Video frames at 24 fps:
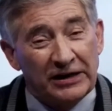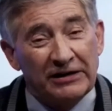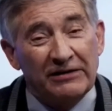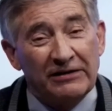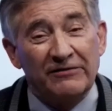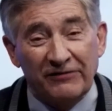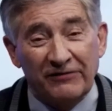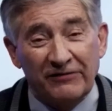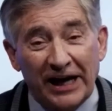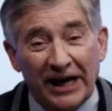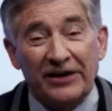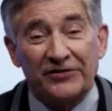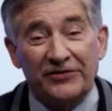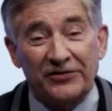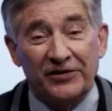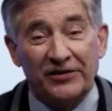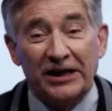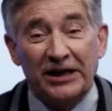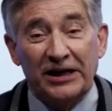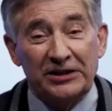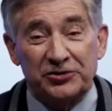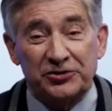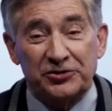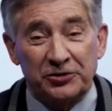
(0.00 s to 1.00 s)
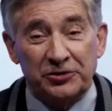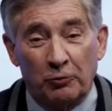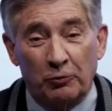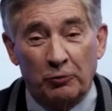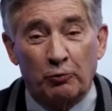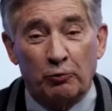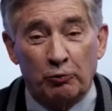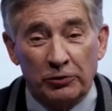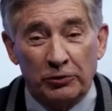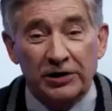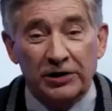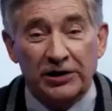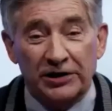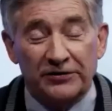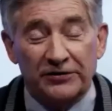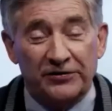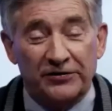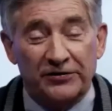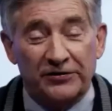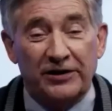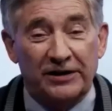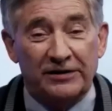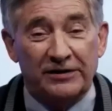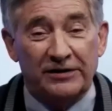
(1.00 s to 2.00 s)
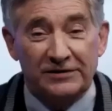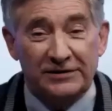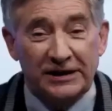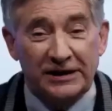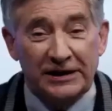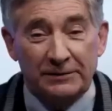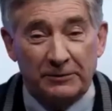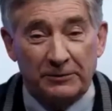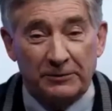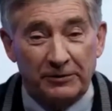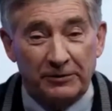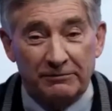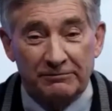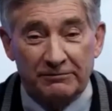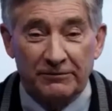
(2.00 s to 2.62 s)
vaccination really isn't on the table.